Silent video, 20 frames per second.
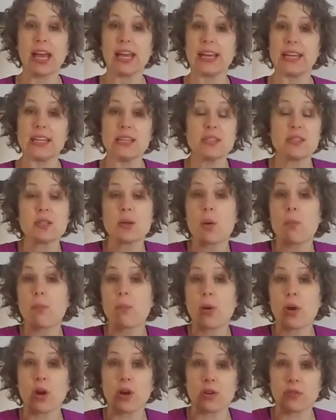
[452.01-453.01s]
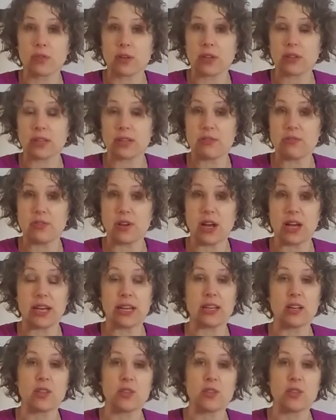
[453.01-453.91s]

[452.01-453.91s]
is perfectly fine.